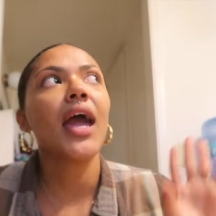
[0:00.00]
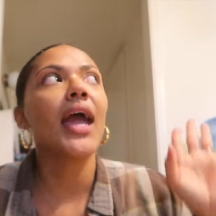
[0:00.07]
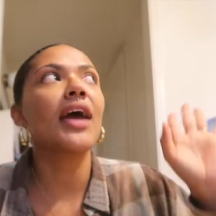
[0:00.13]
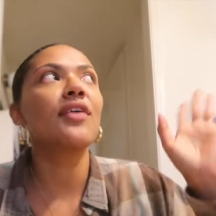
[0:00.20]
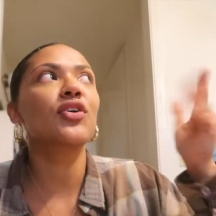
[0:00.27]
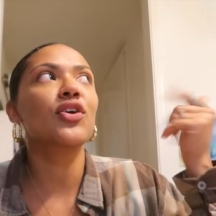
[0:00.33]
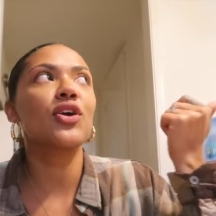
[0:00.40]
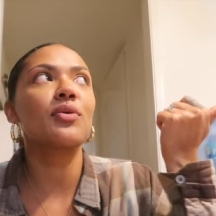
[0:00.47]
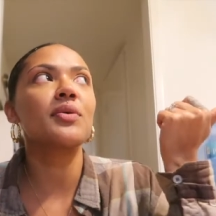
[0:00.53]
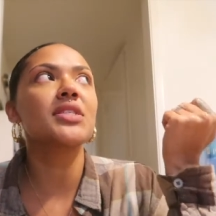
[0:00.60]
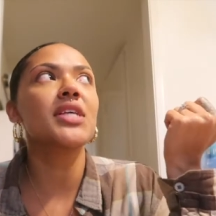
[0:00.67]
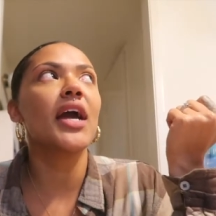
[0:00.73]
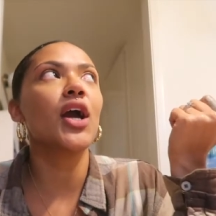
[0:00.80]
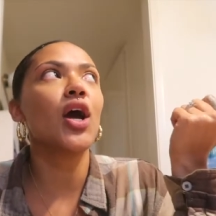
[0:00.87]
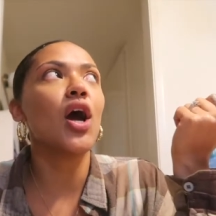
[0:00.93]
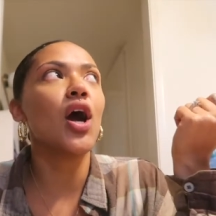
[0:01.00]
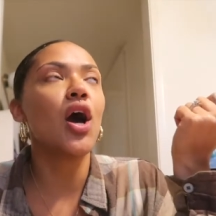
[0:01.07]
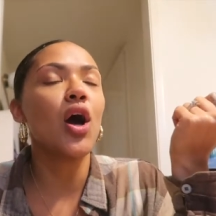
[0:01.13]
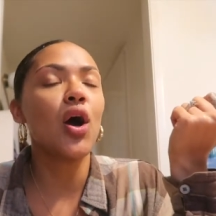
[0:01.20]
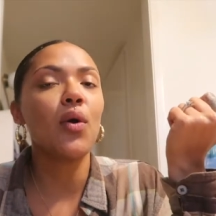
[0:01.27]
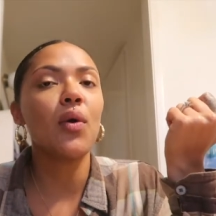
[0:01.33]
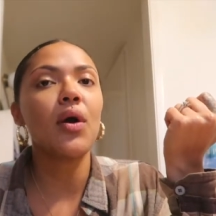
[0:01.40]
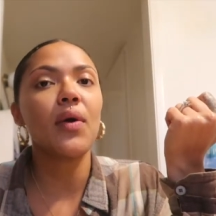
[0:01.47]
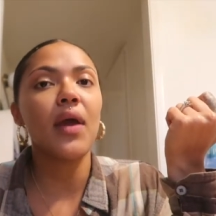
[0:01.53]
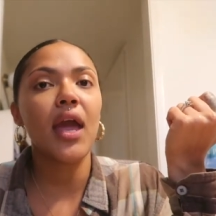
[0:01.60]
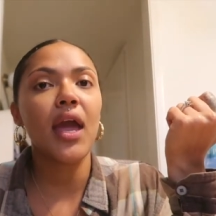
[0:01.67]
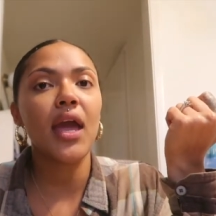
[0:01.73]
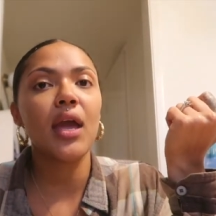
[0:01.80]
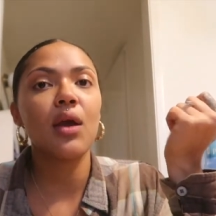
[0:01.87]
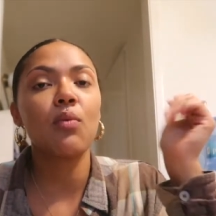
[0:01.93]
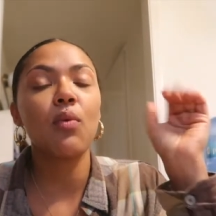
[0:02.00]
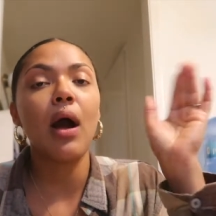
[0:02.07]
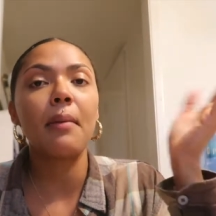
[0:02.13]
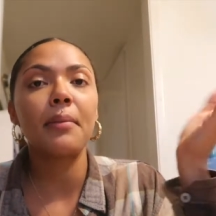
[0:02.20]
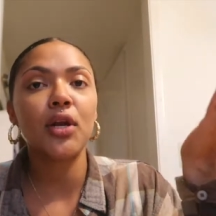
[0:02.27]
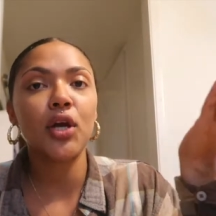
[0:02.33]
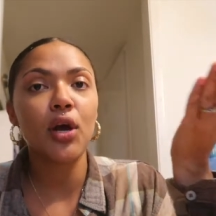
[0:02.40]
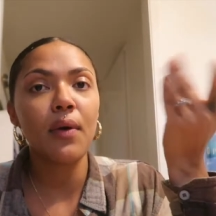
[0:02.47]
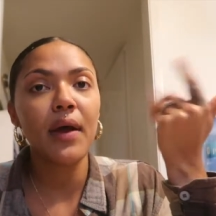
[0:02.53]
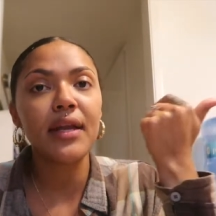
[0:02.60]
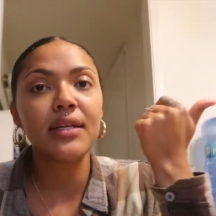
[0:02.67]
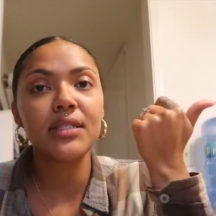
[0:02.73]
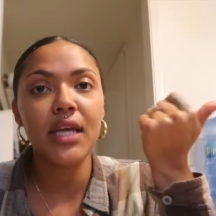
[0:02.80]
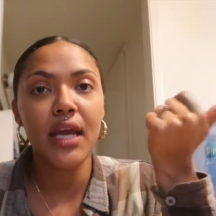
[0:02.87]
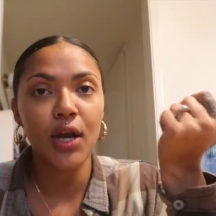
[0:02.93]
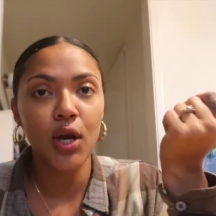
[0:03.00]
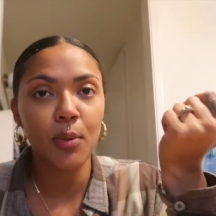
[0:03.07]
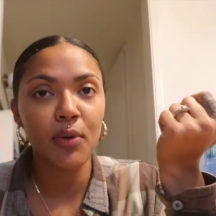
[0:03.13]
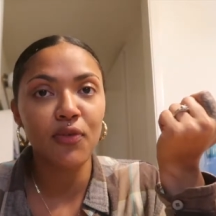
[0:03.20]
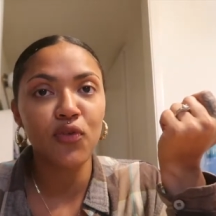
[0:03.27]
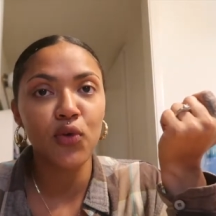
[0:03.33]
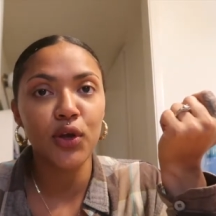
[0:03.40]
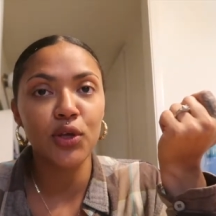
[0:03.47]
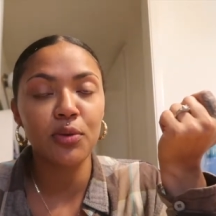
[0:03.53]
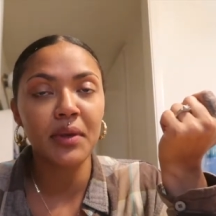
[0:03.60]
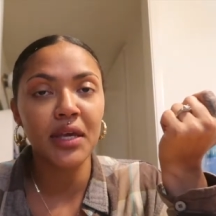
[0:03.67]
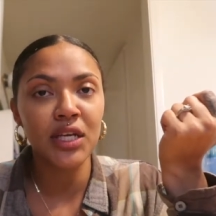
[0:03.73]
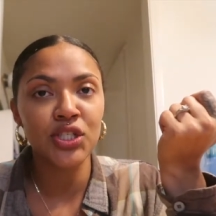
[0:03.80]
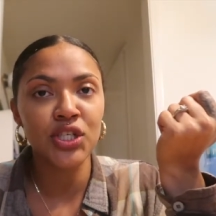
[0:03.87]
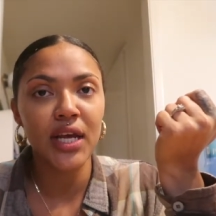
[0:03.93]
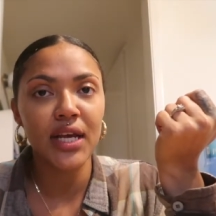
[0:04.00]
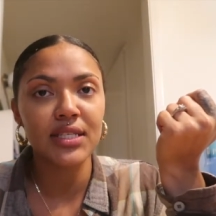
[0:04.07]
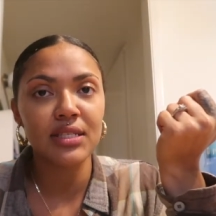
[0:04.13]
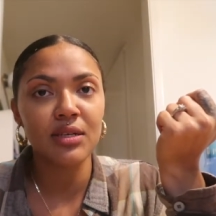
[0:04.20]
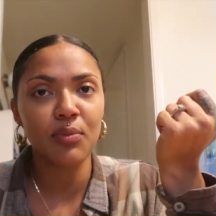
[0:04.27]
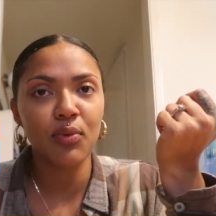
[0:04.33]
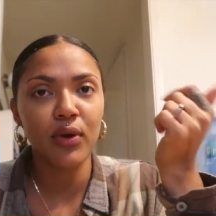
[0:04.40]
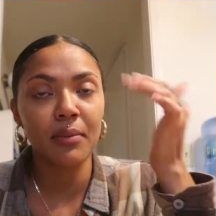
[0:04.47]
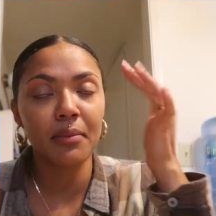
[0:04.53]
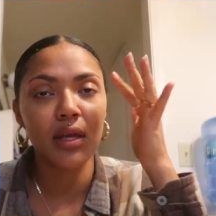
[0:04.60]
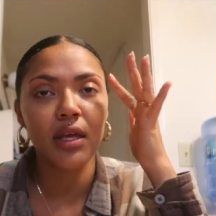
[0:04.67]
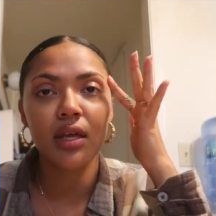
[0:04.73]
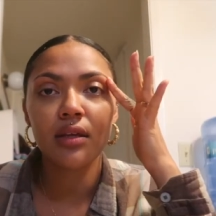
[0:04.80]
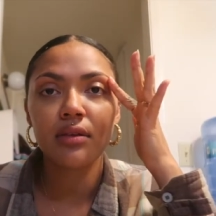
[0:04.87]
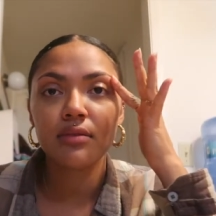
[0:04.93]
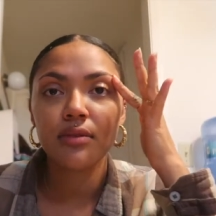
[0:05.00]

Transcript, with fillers: And the girl was like, oh, okay. Well, I'm gonna go ahead and take her before you because she has an appointment.